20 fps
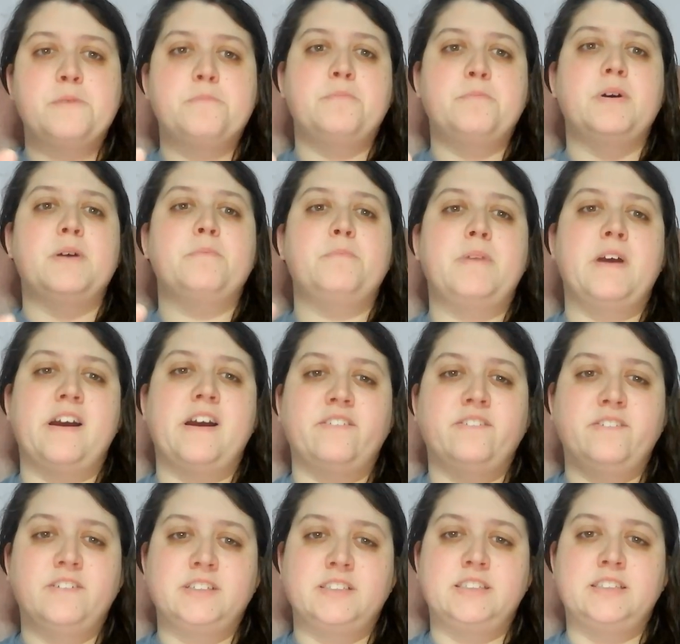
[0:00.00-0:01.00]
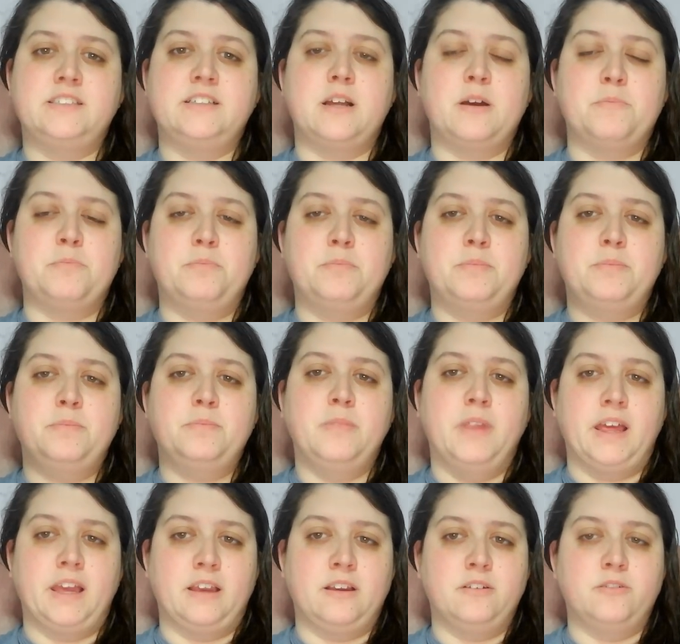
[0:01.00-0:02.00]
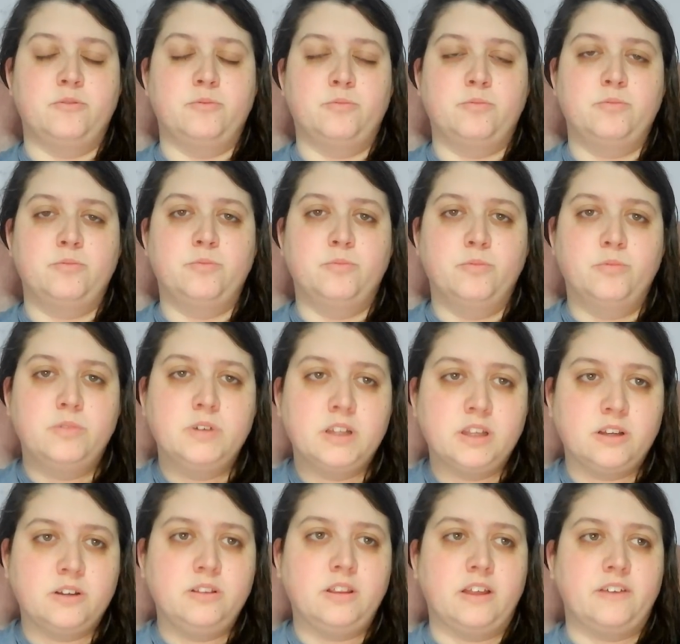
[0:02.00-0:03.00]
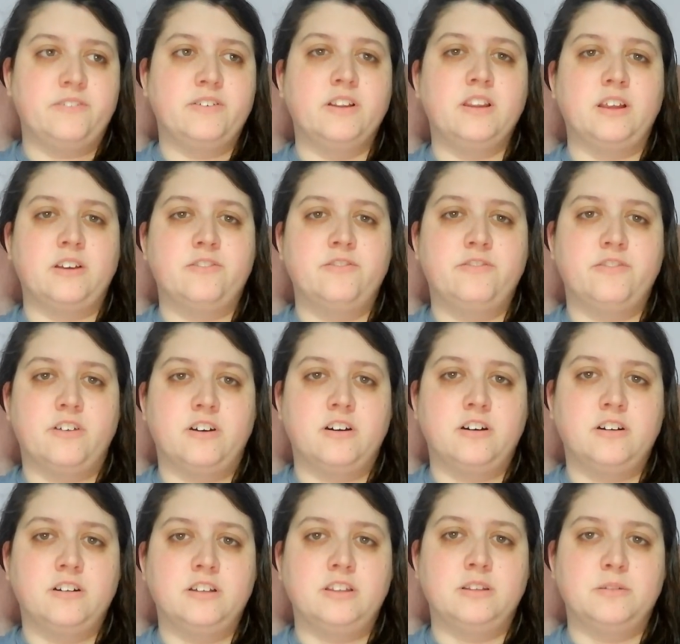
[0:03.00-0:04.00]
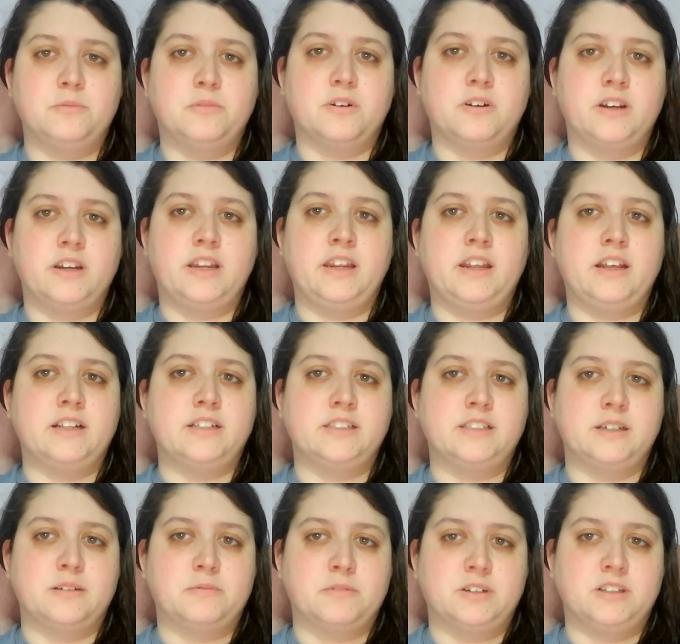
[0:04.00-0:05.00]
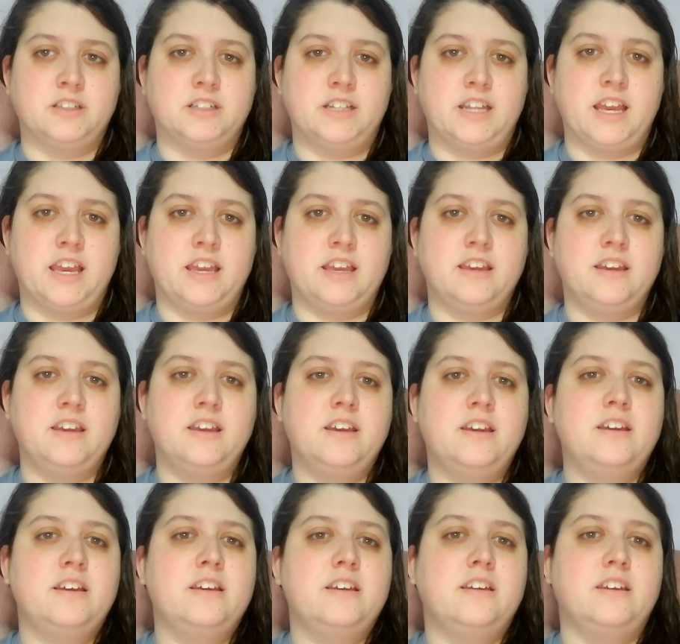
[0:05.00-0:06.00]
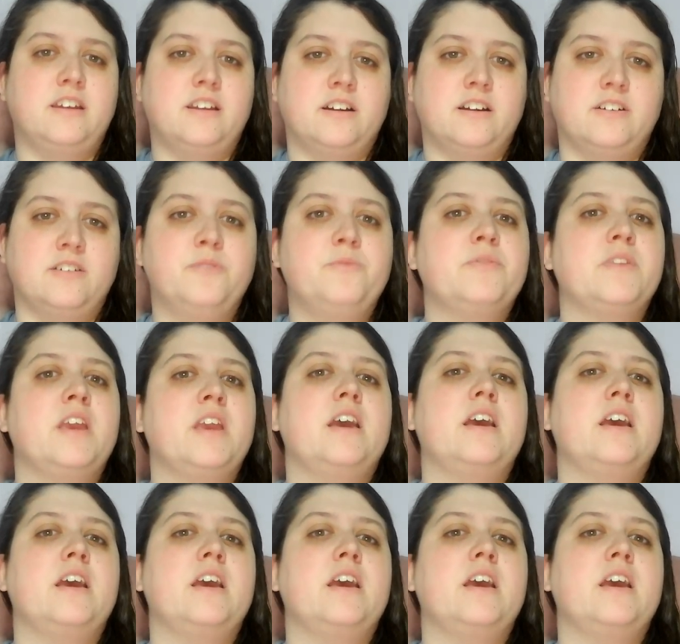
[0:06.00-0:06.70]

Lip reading: but Banff was felt like fall in the morning and summer in the day, you know?